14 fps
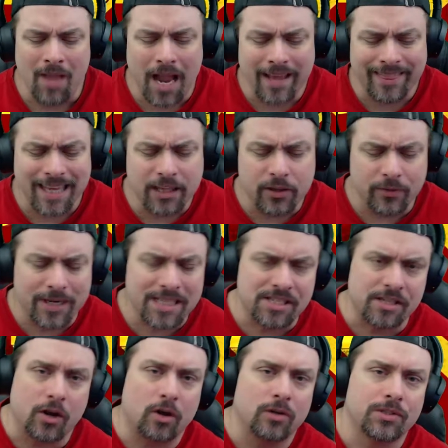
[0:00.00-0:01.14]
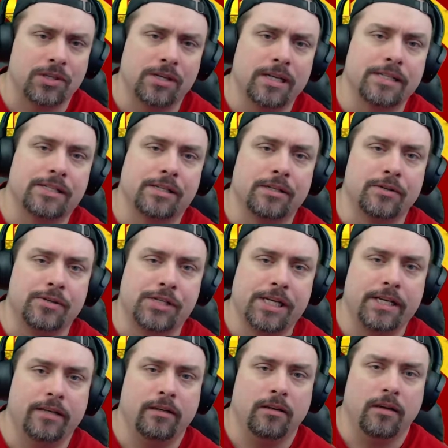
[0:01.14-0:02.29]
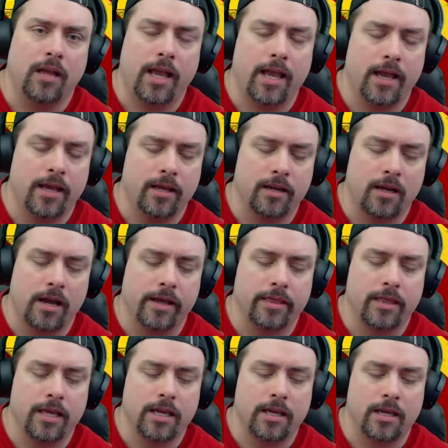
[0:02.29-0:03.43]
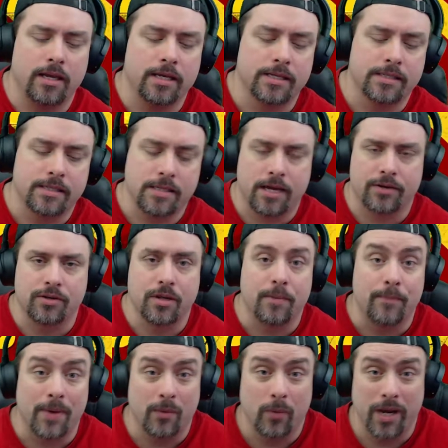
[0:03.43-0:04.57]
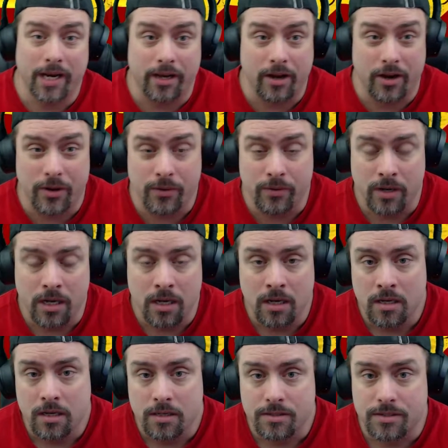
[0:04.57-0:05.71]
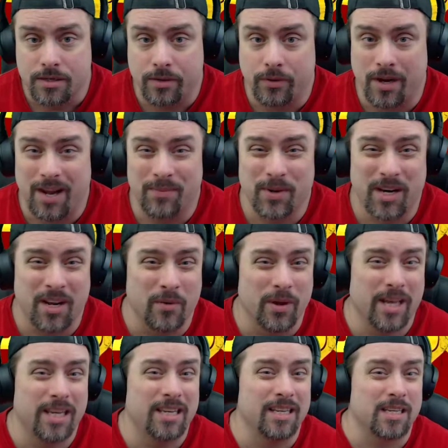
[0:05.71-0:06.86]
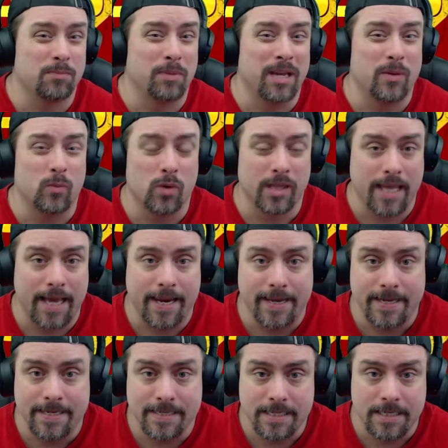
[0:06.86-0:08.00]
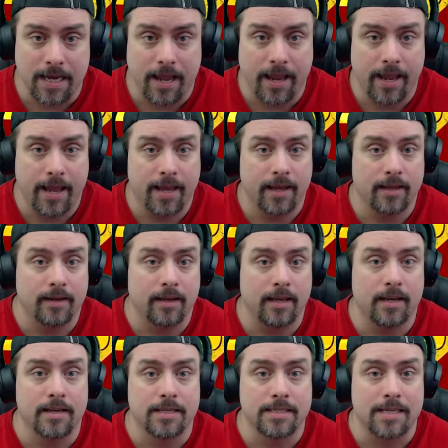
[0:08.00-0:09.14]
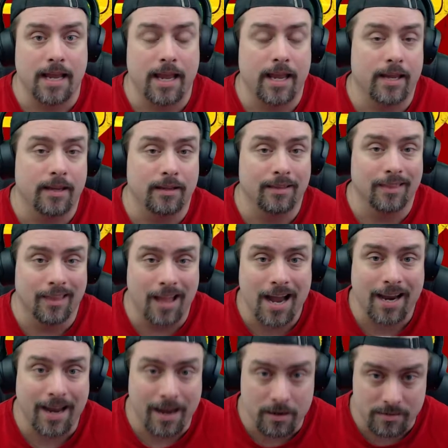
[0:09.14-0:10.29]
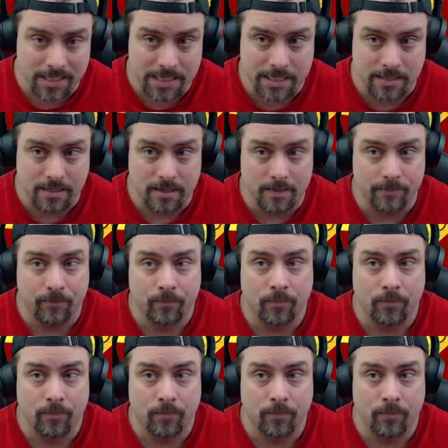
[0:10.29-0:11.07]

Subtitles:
think there is an alternate solution, and I think it's actually a better way to go. So I'm going to go ahead and explain what that is, and it is a lockout system.